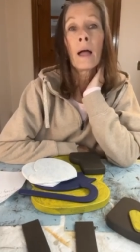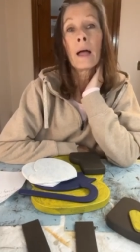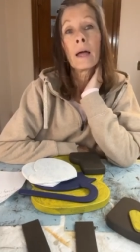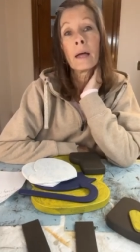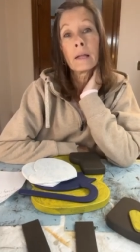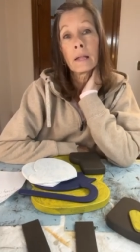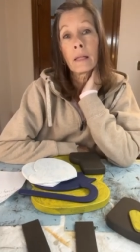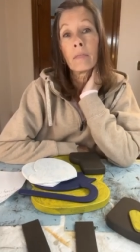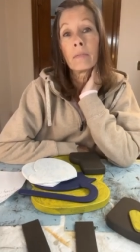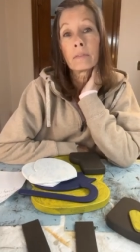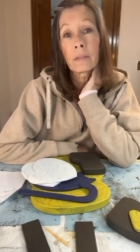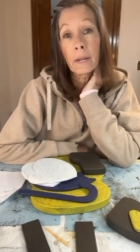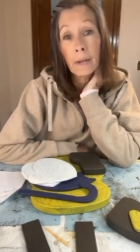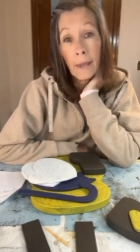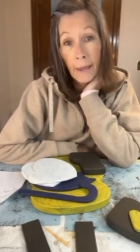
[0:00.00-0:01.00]

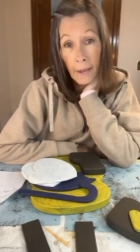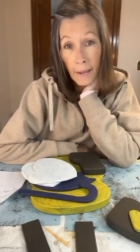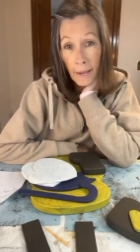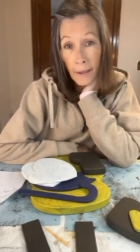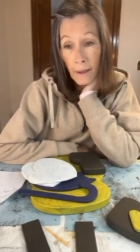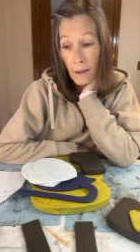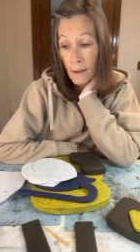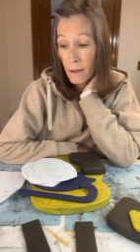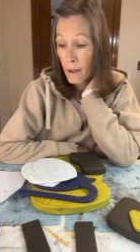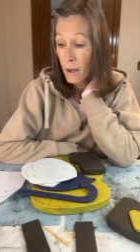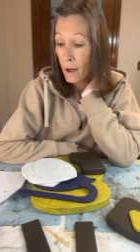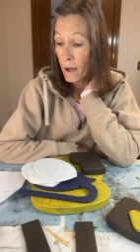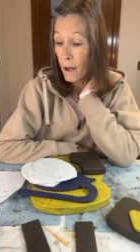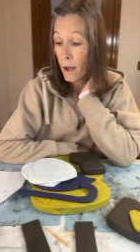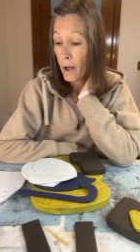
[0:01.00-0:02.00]
And today
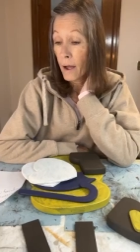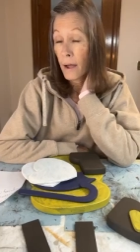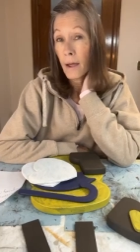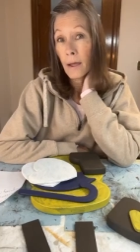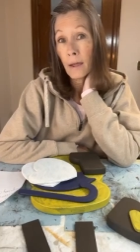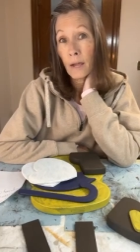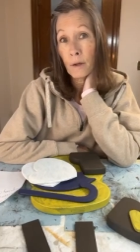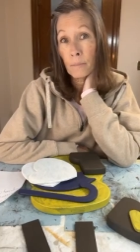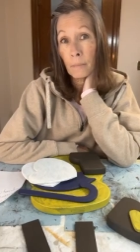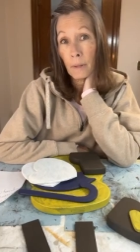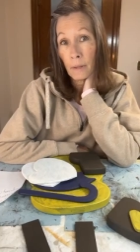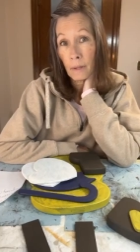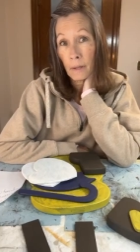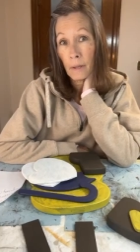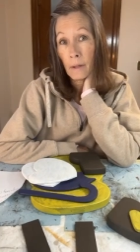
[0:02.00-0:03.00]
I am
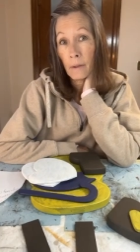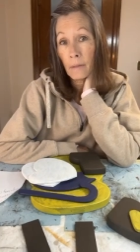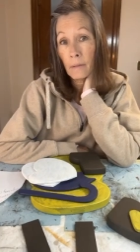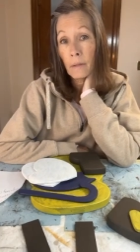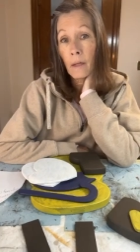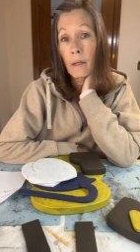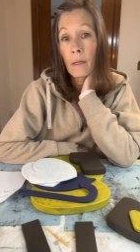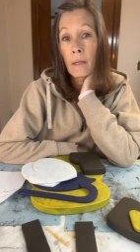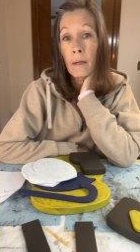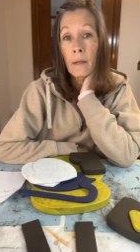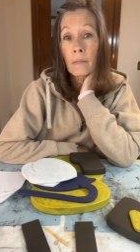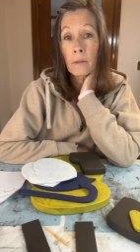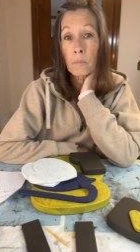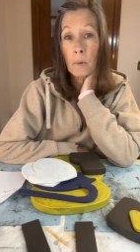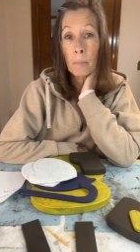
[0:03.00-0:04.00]
in
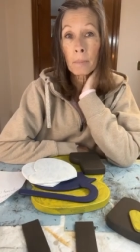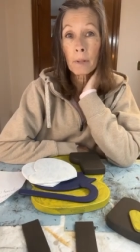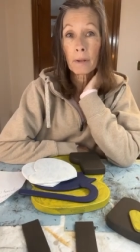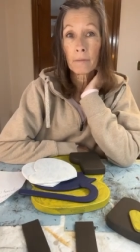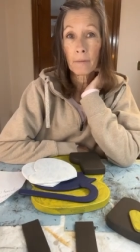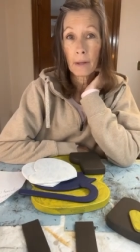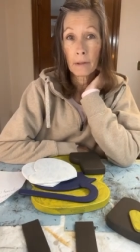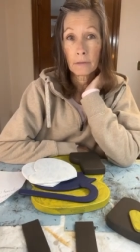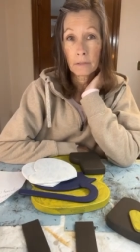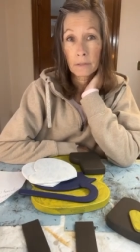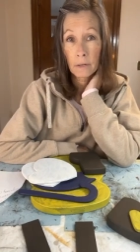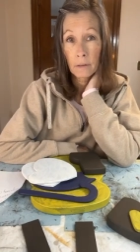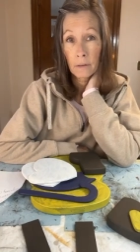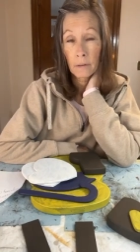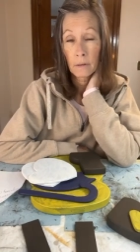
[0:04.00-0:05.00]
the Ripple
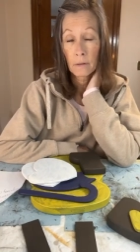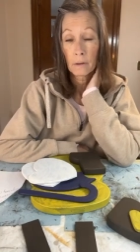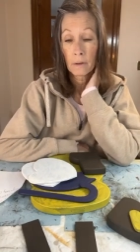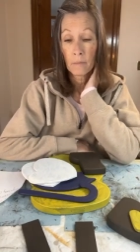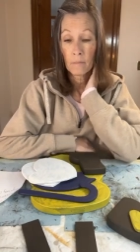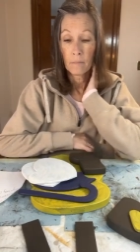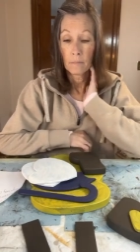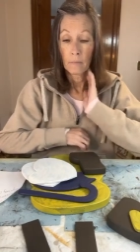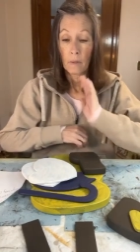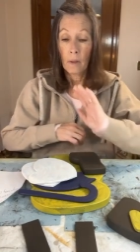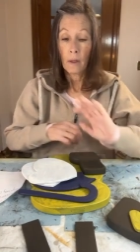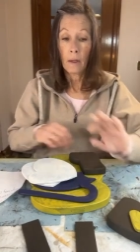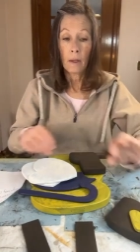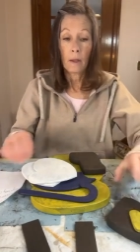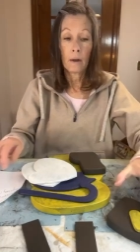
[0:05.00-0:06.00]
event
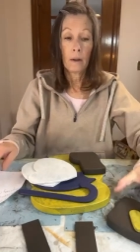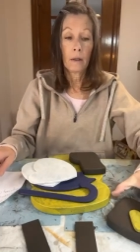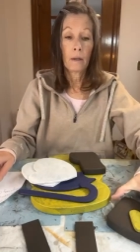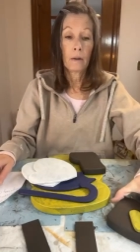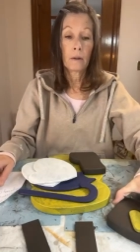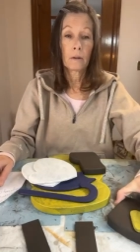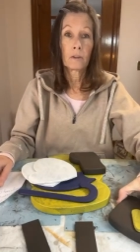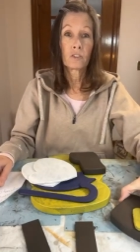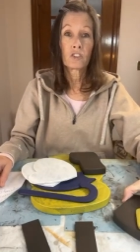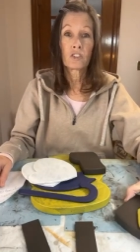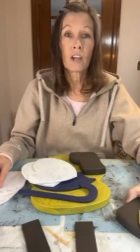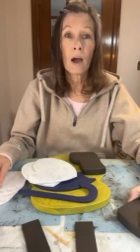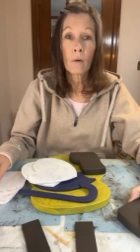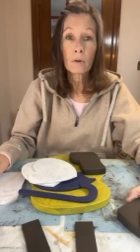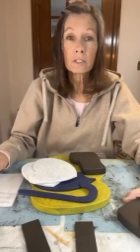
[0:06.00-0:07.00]
and it is
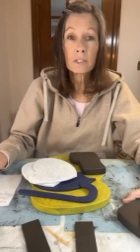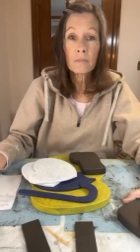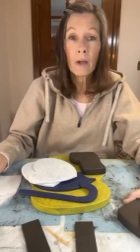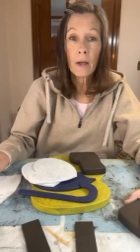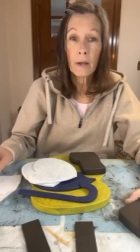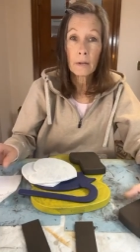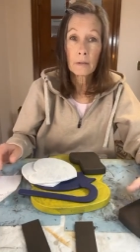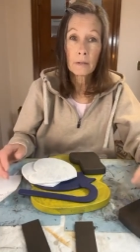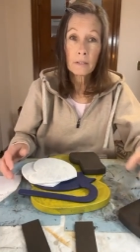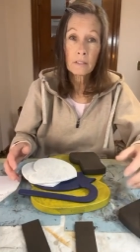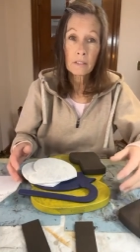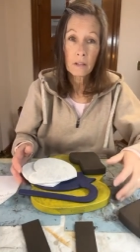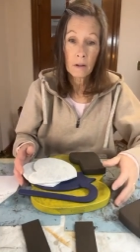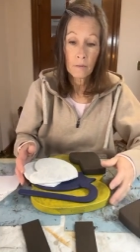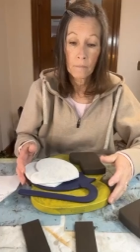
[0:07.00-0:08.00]
Showers of
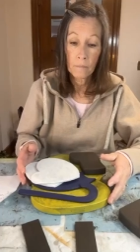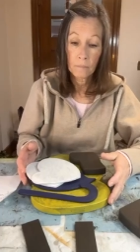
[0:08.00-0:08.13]
Kindness.